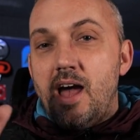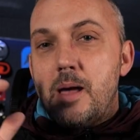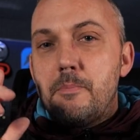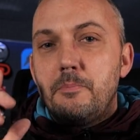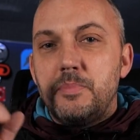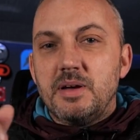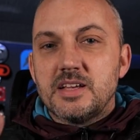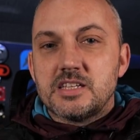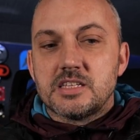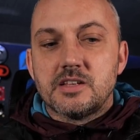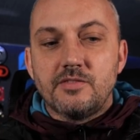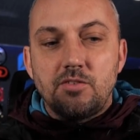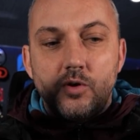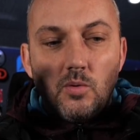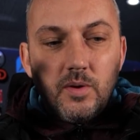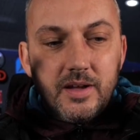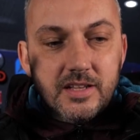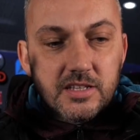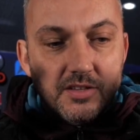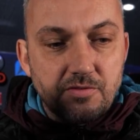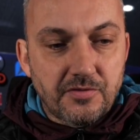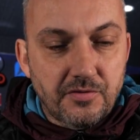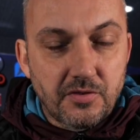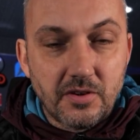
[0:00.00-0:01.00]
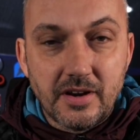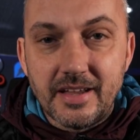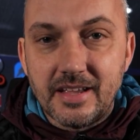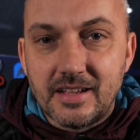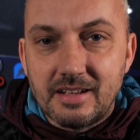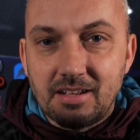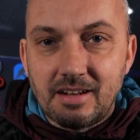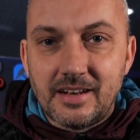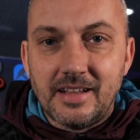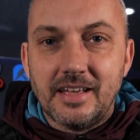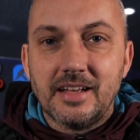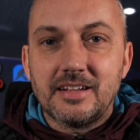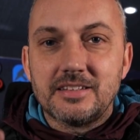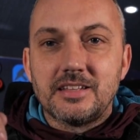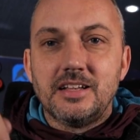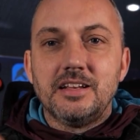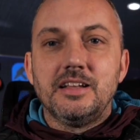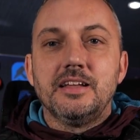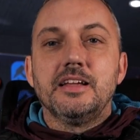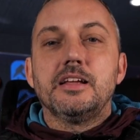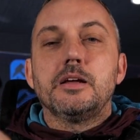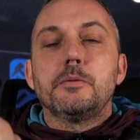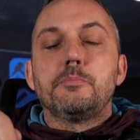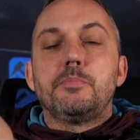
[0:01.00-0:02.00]
And best of all, it's free. Click the
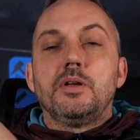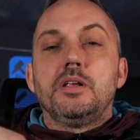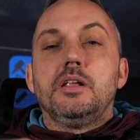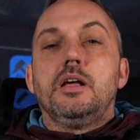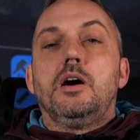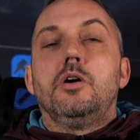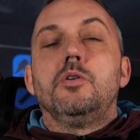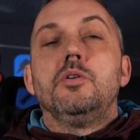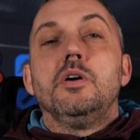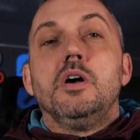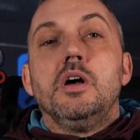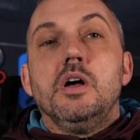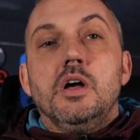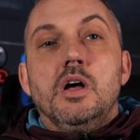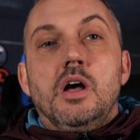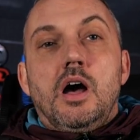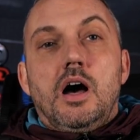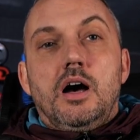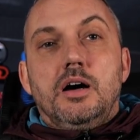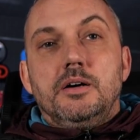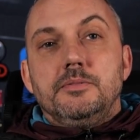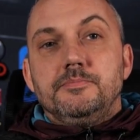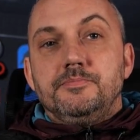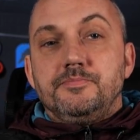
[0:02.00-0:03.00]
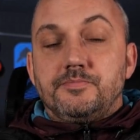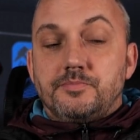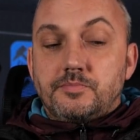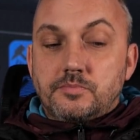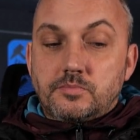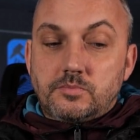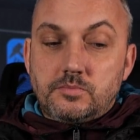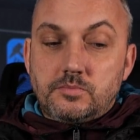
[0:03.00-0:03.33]
link below. Um,